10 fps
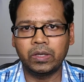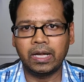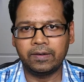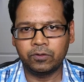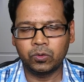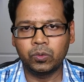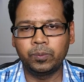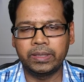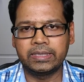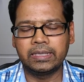you will have to
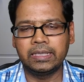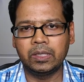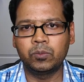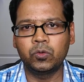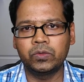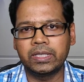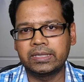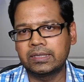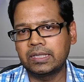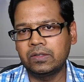basically remove the
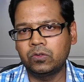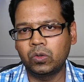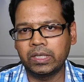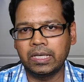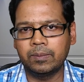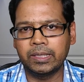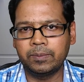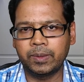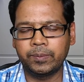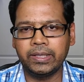existing 4
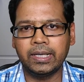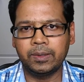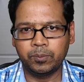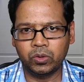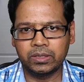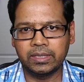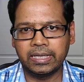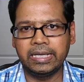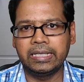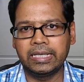gigabyte memory and put the
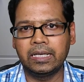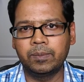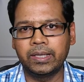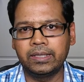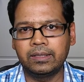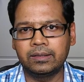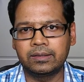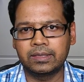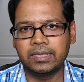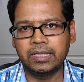8 gigabyte
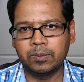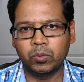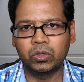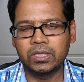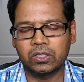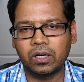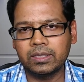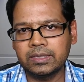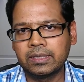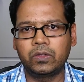uh, stick in both the
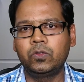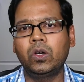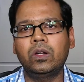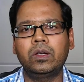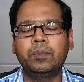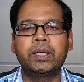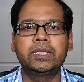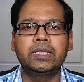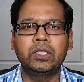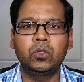slots. Now if you are on a
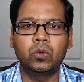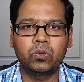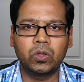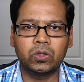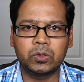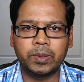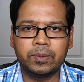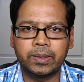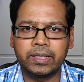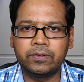budget and you don't want to
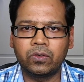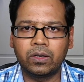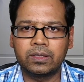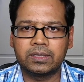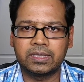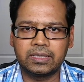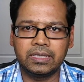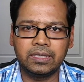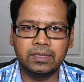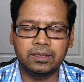spend money for a 16
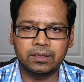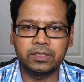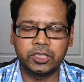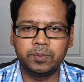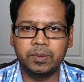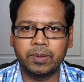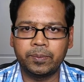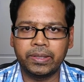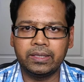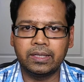uh, GB
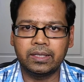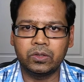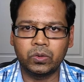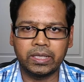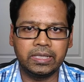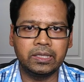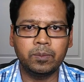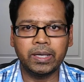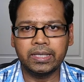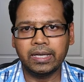memory then you can either
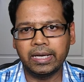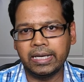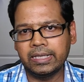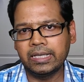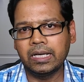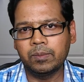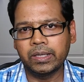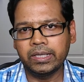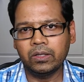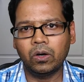buy a 8
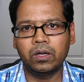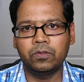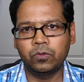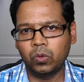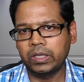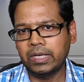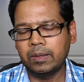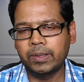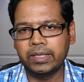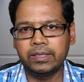gigabyte or a 4
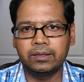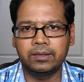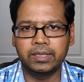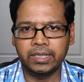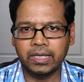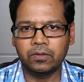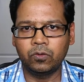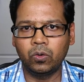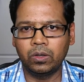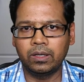gigabyte uh, DDR4
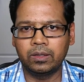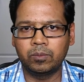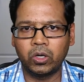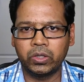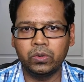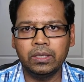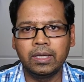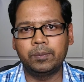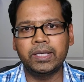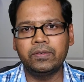uh, module.
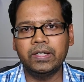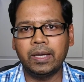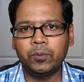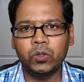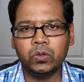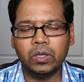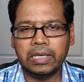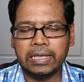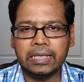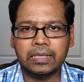And by the way I'm going to
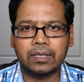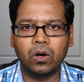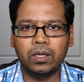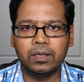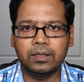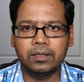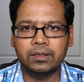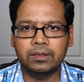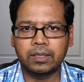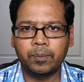link all
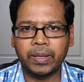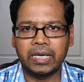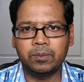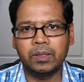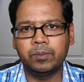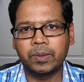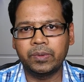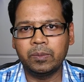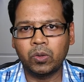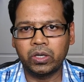the compatible
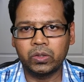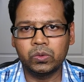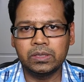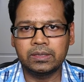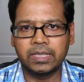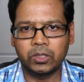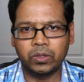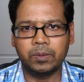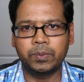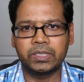memory modules modules that you
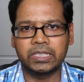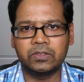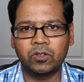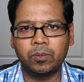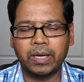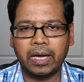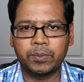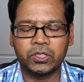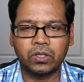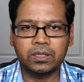can purchase from
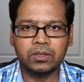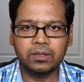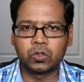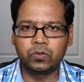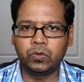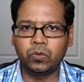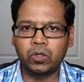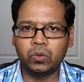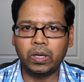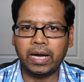Amazon. So if you
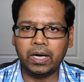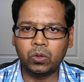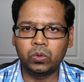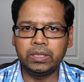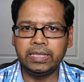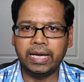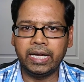want to add only